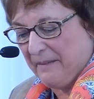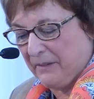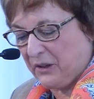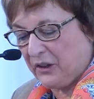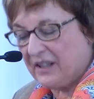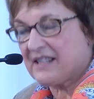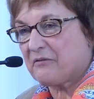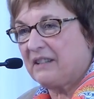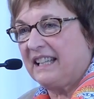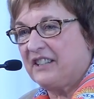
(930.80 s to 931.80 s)
Because
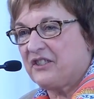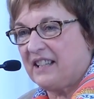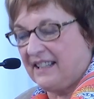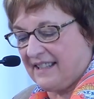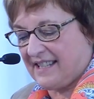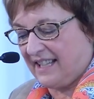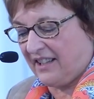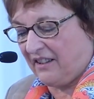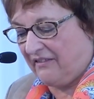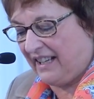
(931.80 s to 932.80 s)
really,
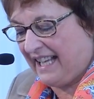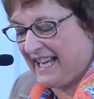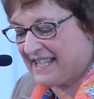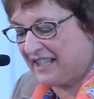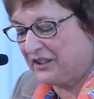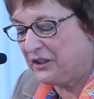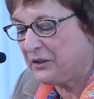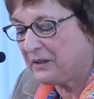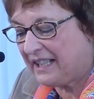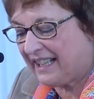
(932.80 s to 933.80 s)
Silicon Valley has a
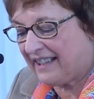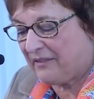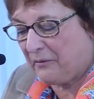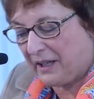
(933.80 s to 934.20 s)
unique